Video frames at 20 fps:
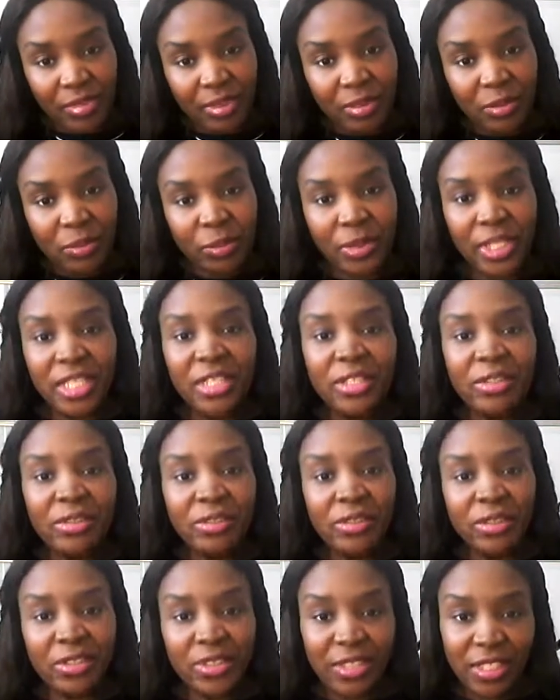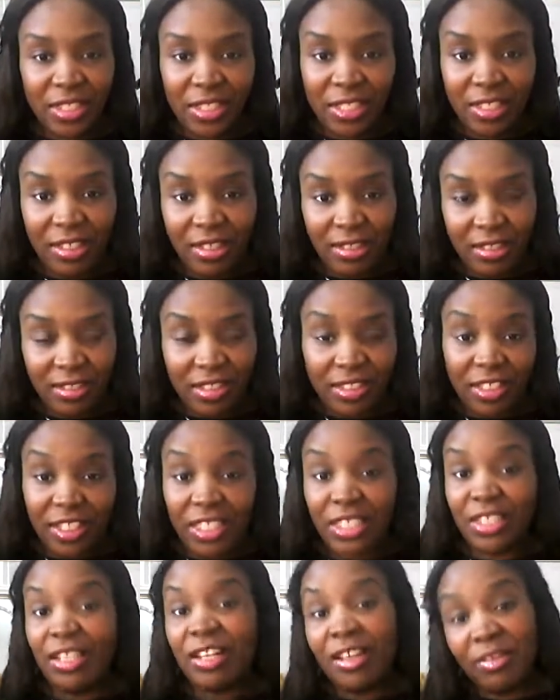when you start
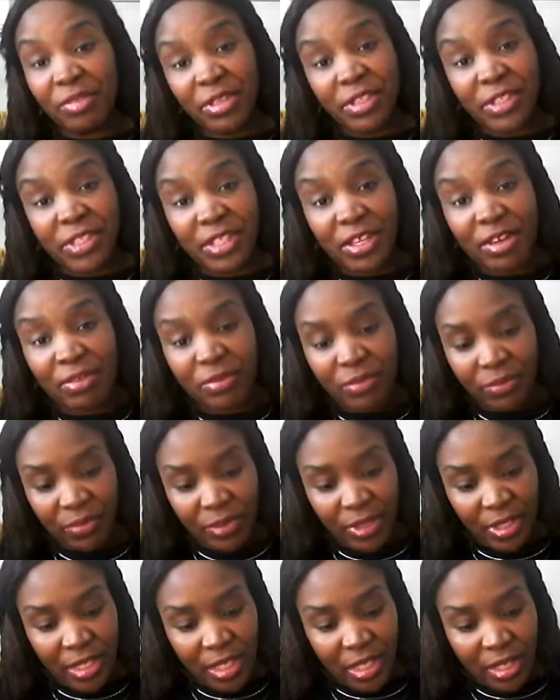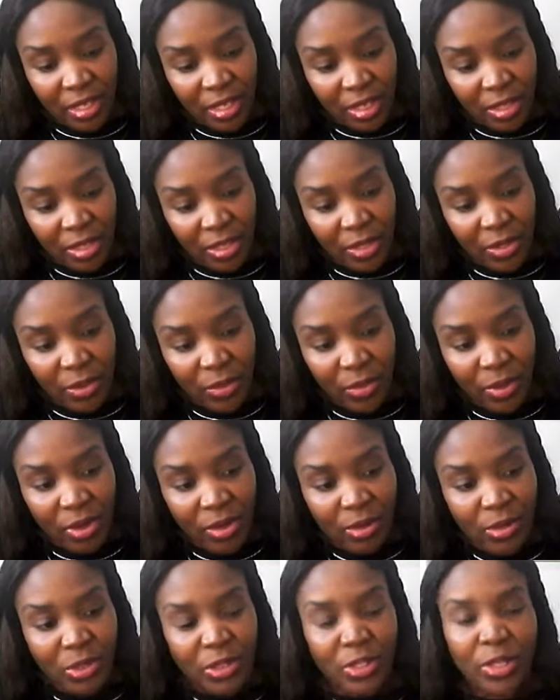to love yourself, you
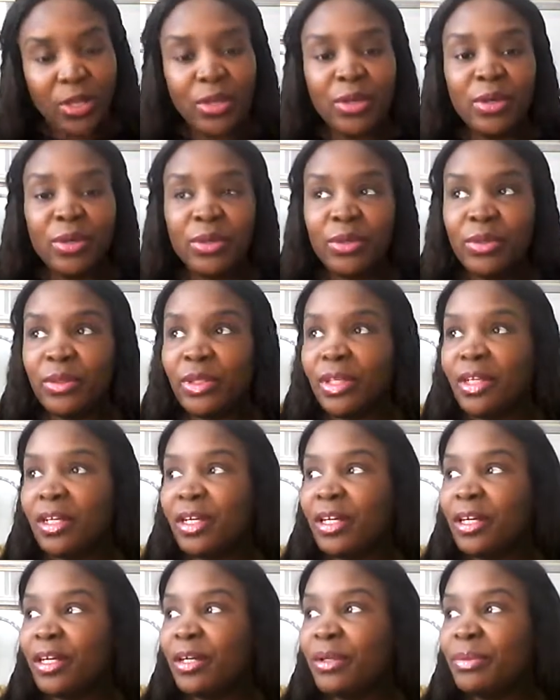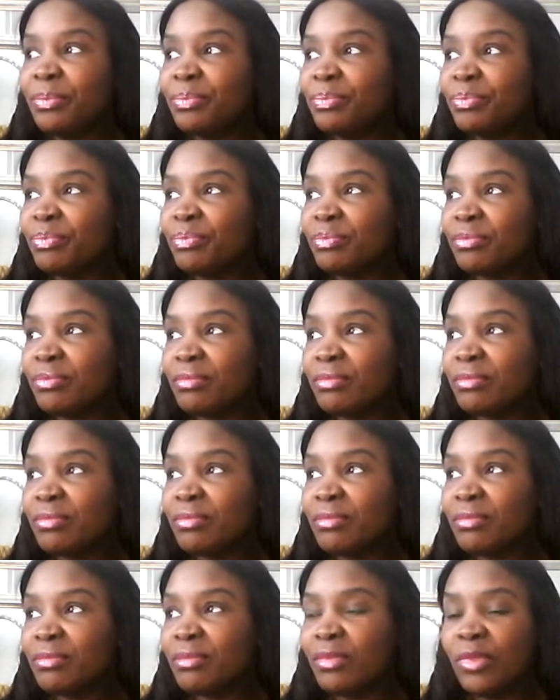also
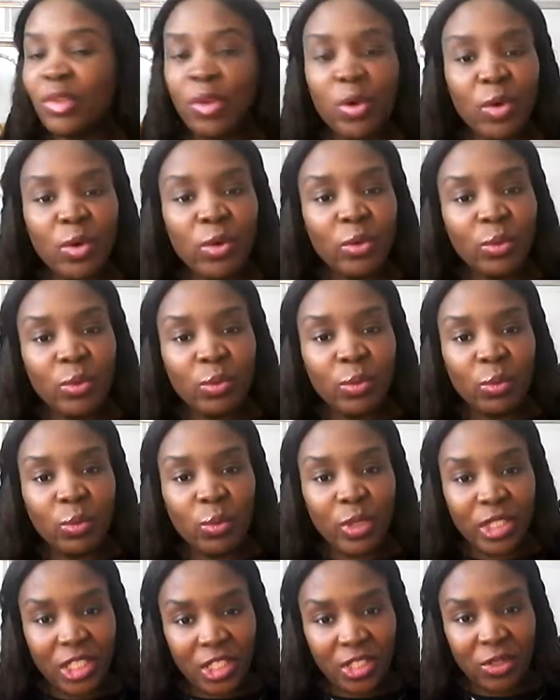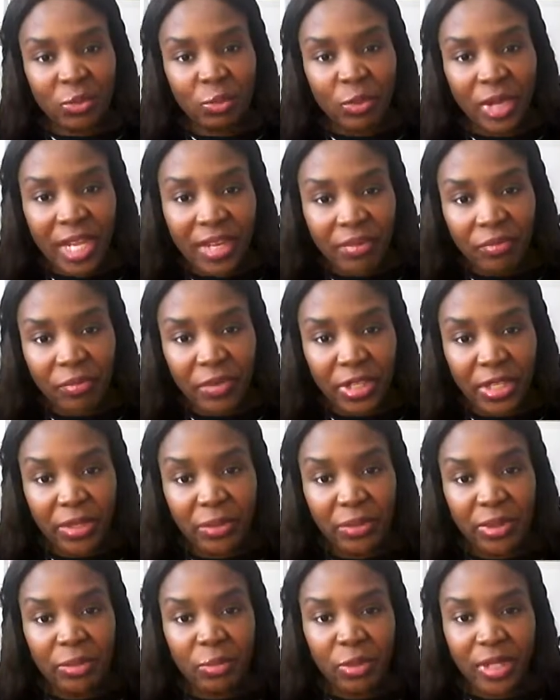know what's right for
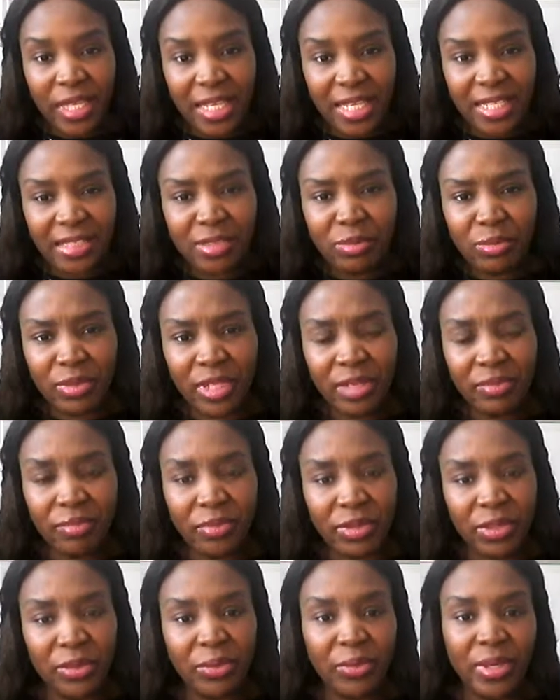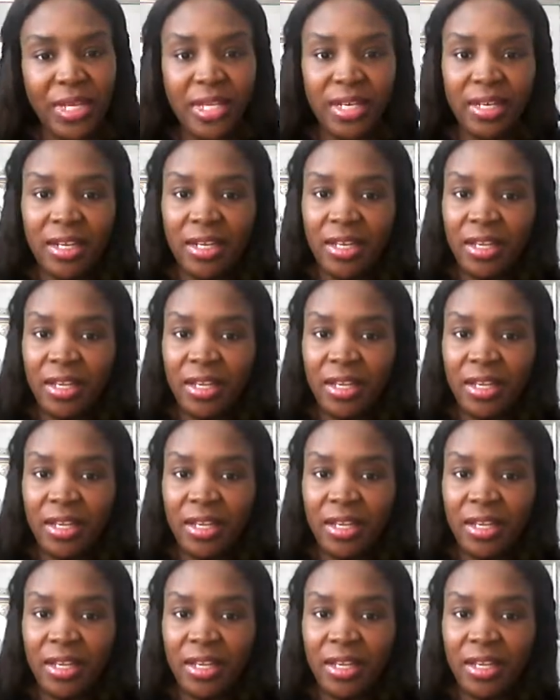you and what isn't right for you. And